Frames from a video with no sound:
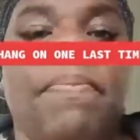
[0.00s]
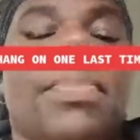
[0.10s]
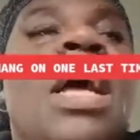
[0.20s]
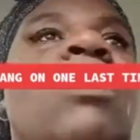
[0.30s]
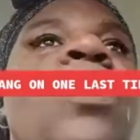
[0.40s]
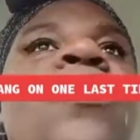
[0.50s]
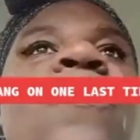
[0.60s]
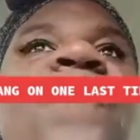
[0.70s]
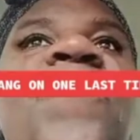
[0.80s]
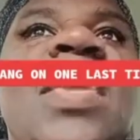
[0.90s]
That's when you
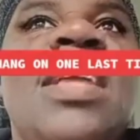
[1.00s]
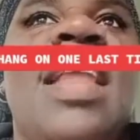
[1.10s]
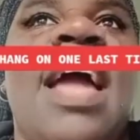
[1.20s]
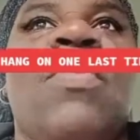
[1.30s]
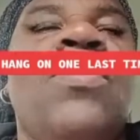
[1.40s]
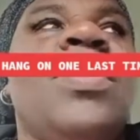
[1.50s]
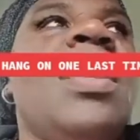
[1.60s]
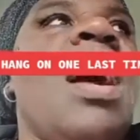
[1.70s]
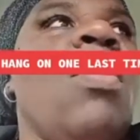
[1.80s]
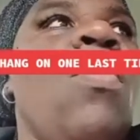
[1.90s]
no feel like you
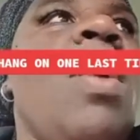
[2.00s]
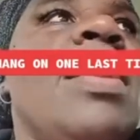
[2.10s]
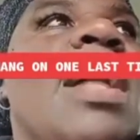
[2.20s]
can't go on.